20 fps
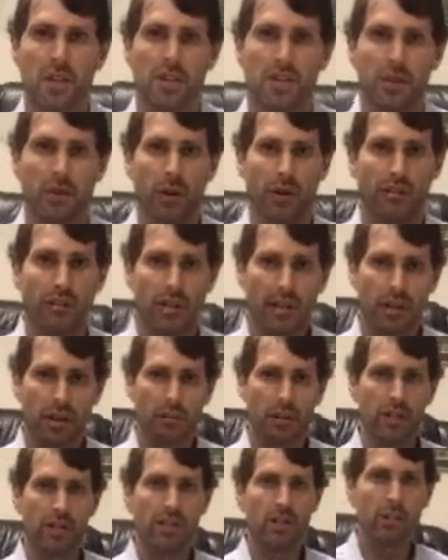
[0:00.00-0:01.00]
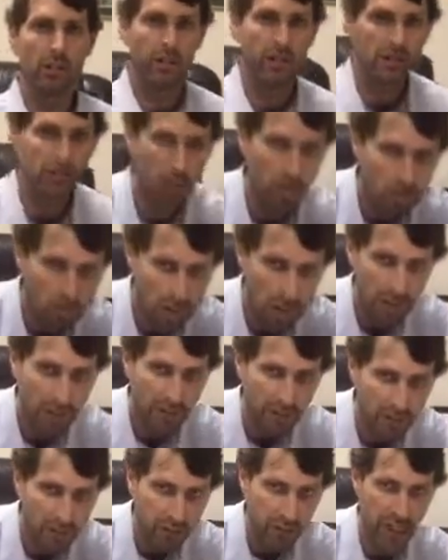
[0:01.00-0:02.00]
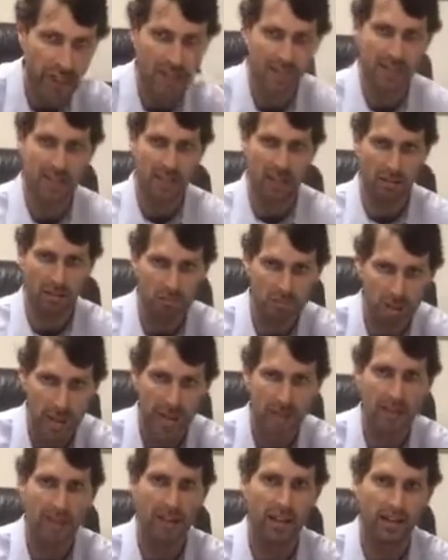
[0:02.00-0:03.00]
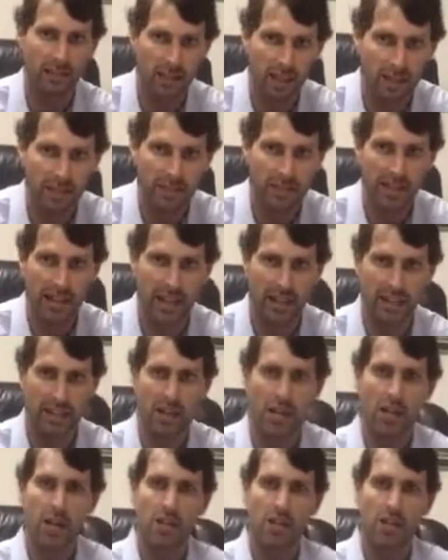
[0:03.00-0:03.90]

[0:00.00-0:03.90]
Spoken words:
So everything we do is normally flexing, bending, lifting,